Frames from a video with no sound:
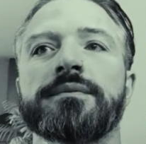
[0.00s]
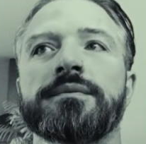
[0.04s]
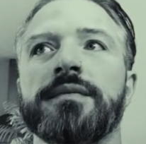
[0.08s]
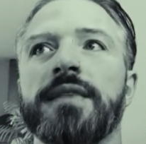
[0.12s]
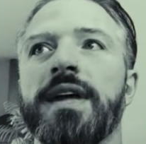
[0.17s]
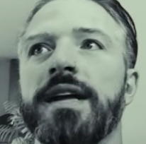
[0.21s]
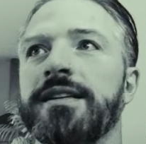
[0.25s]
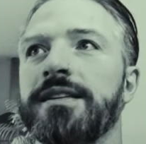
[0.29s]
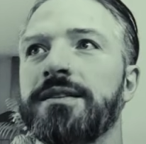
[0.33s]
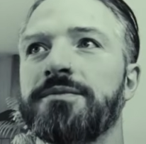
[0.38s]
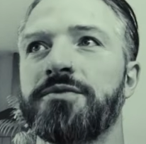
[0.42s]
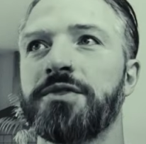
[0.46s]

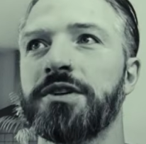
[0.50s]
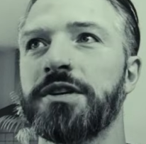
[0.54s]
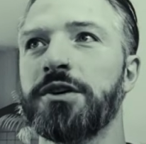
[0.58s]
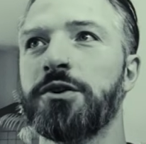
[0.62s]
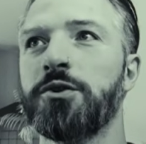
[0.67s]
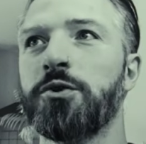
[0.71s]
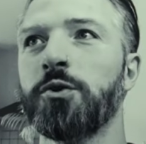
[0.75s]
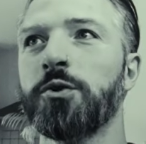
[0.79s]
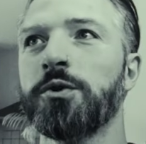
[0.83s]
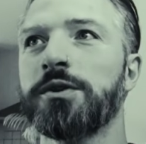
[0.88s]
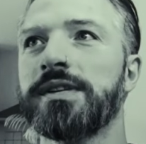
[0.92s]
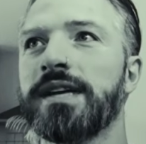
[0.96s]
That's a pretty
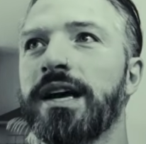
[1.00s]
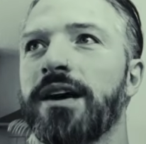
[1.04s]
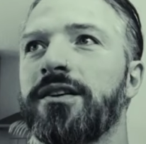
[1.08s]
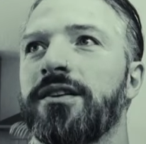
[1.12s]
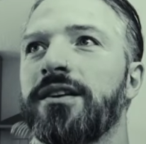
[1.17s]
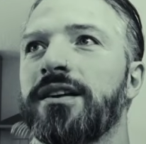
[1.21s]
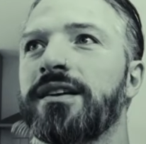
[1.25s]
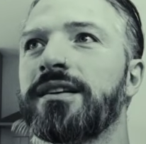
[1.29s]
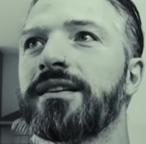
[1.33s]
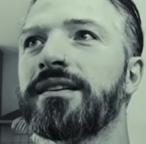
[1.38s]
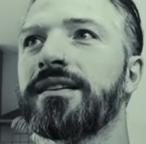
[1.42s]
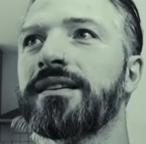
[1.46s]
cool
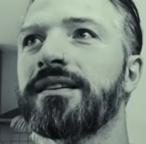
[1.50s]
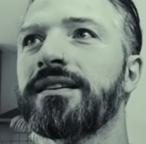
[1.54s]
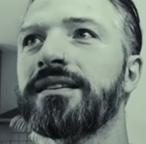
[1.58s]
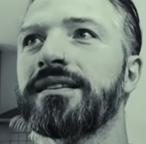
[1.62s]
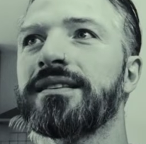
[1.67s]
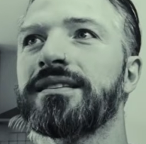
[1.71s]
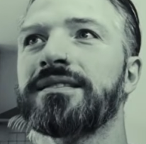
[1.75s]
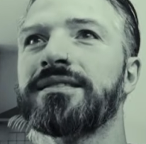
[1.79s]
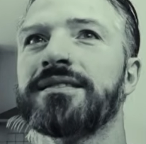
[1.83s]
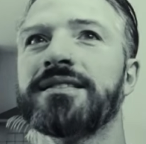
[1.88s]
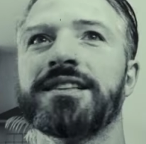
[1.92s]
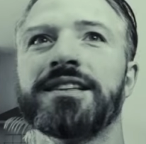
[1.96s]
sounding,
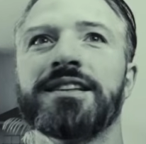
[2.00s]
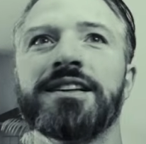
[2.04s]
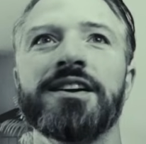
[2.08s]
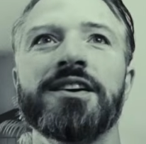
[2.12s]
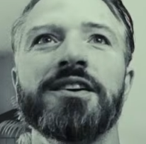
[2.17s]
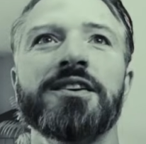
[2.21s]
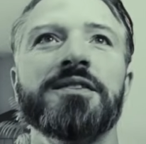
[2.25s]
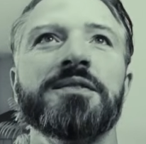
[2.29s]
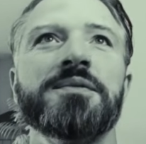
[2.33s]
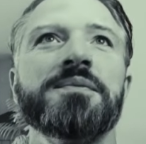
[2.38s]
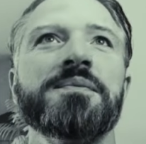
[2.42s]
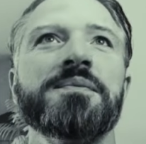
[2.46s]
you know,